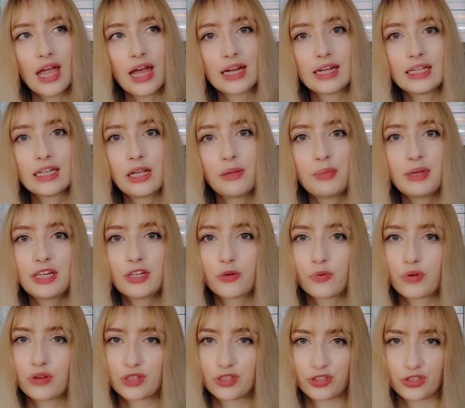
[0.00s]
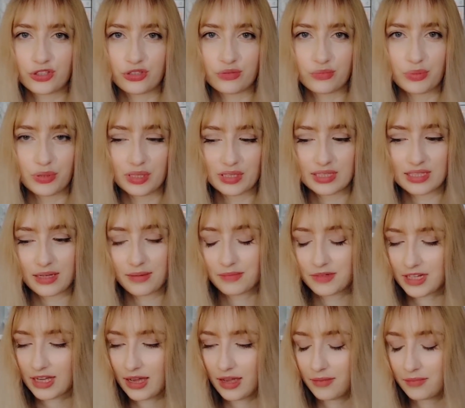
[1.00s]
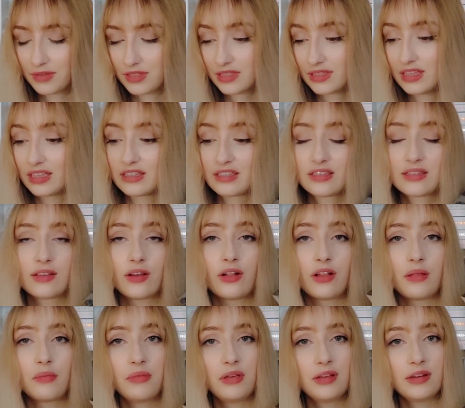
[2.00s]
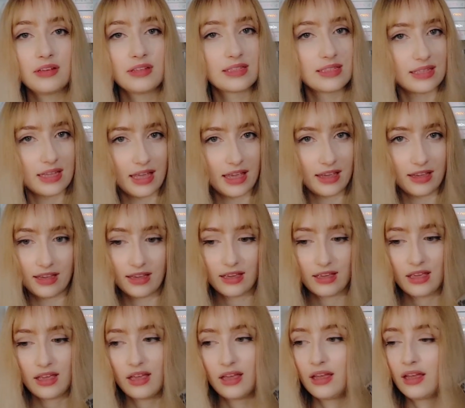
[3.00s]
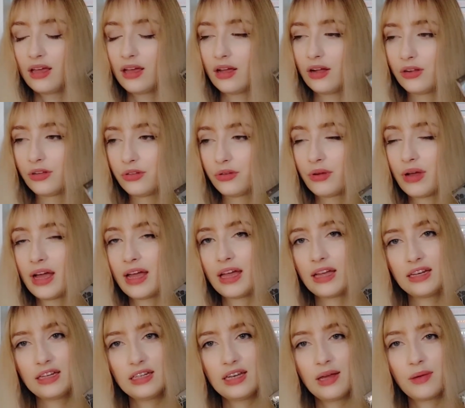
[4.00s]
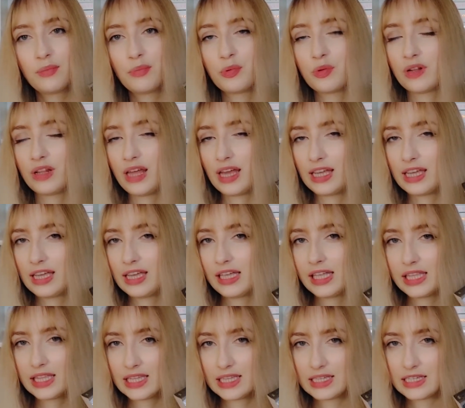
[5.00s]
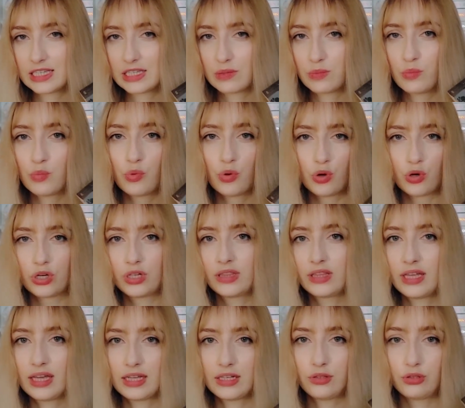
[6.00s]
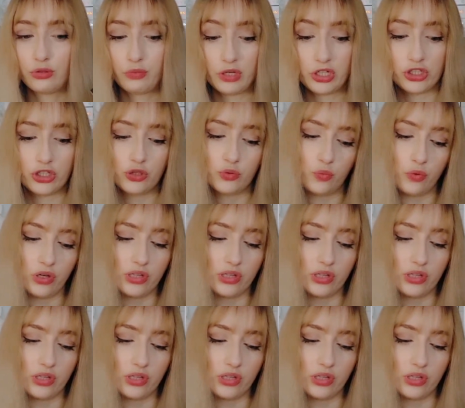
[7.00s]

little bit questionable sometimes. That's all I'm gonna say. Although I ended up liking this more than Norwegian